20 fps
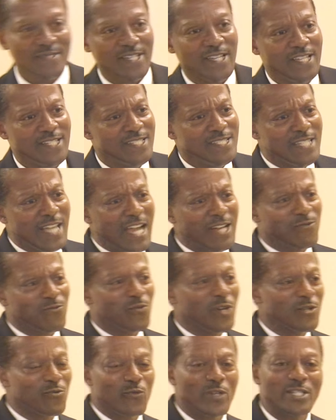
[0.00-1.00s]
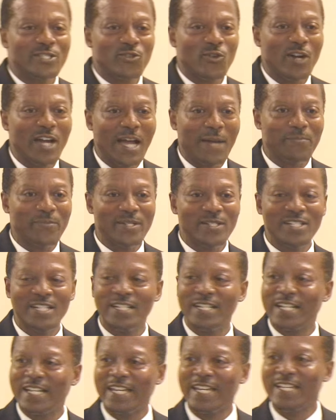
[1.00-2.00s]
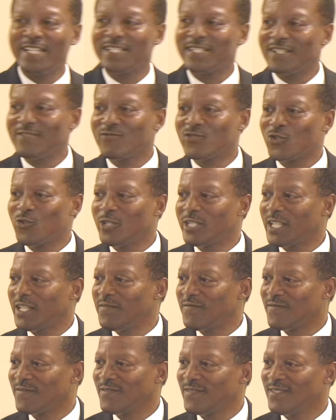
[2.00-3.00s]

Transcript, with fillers: Isn't that what we saw happen in the case of Joseph?